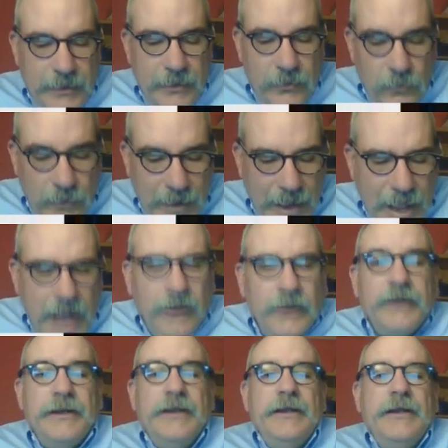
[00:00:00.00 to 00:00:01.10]
In
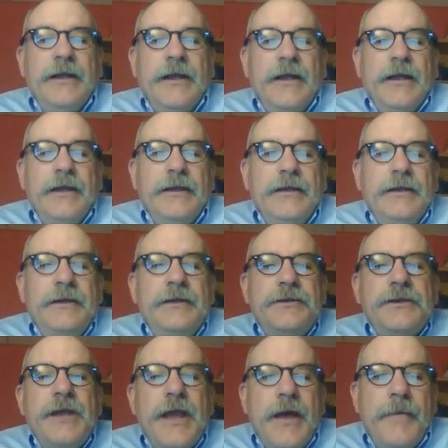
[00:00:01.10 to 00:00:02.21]
reality,
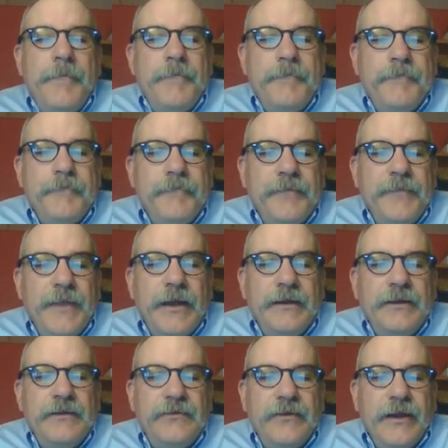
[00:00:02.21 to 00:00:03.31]
EGM
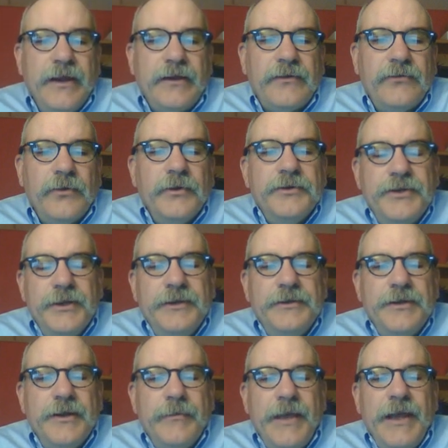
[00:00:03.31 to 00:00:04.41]
96 or
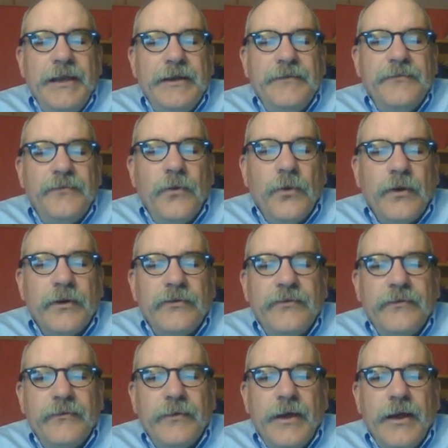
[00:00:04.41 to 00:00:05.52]
EGM 84,
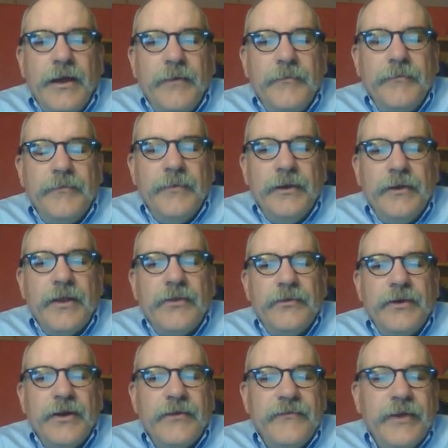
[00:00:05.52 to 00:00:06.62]
um, another
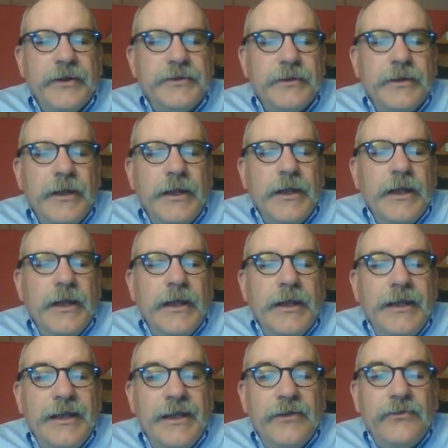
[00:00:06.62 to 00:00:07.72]
derivation,
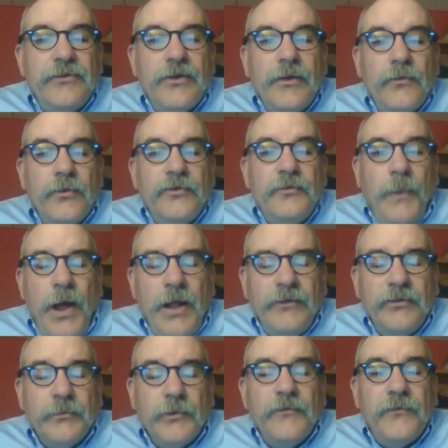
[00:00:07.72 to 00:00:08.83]
is
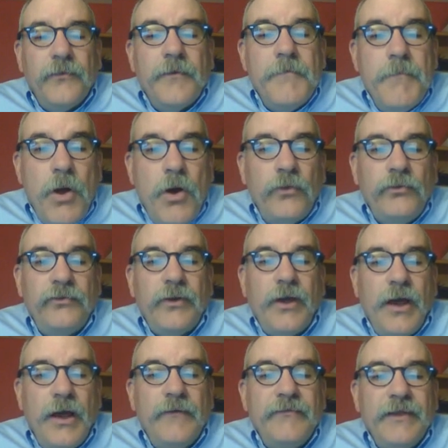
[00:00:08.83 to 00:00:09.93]
responsible for most
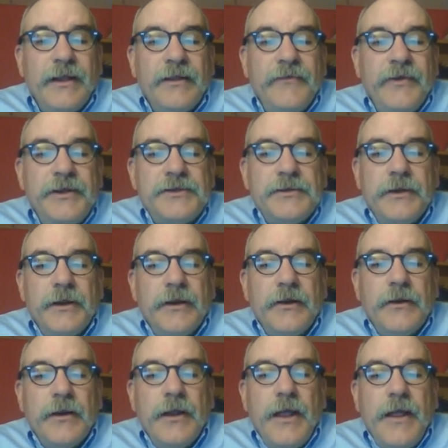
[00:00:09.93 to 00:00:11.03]
of the elevation
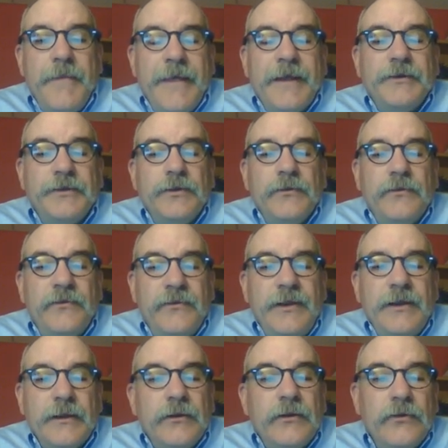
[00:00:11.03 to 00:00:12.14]
error that you
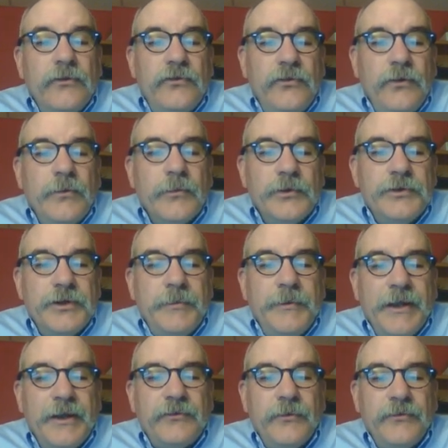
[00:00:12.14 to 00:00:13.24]
see in consumer
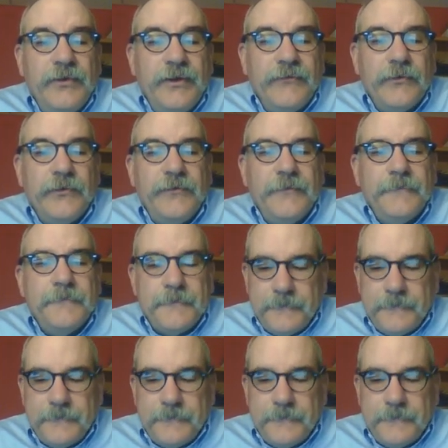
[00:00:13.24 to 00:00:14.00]
GPS receivers.